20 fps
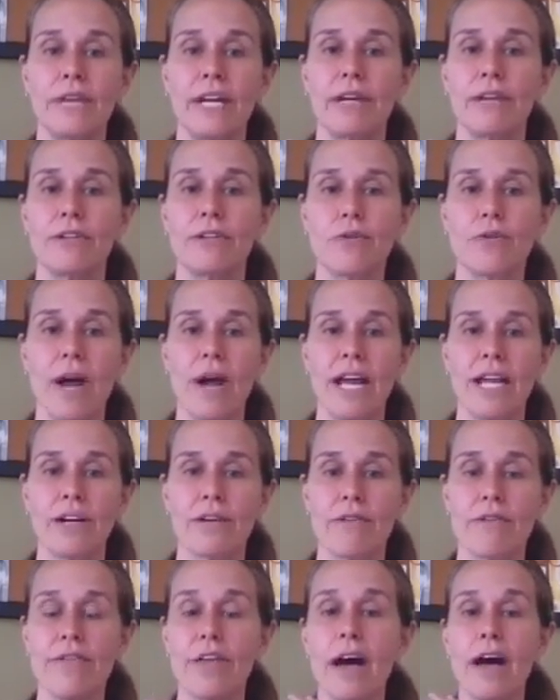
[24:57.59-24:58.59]
intertwine your
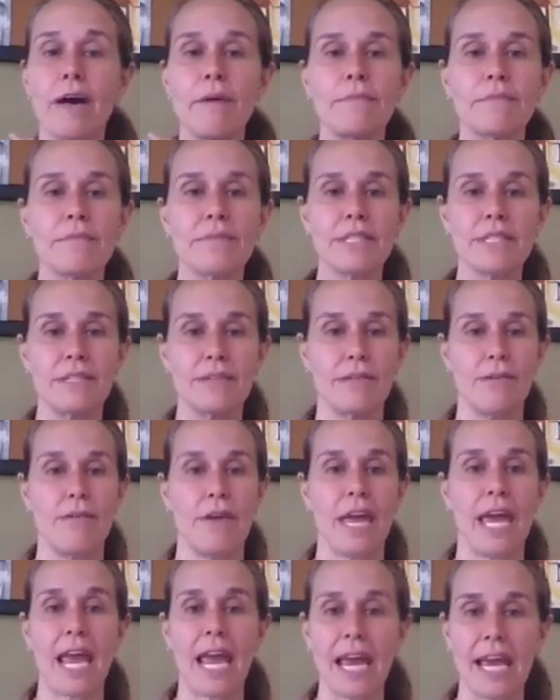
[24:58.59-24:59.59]
thumbs, you
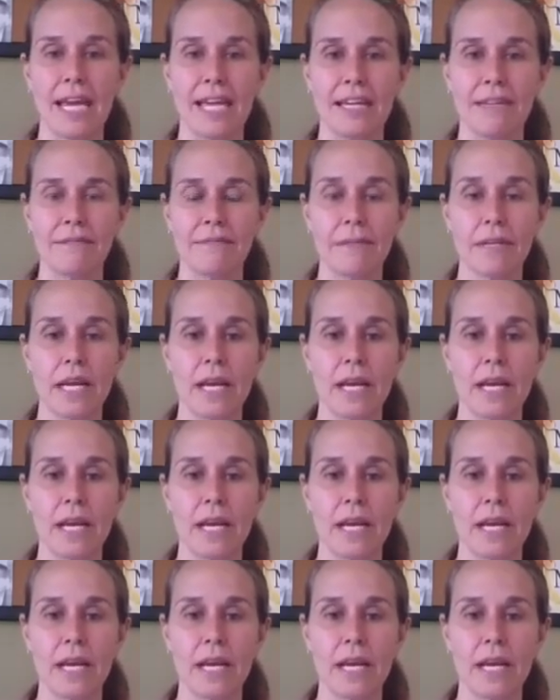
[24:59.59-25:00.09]
can.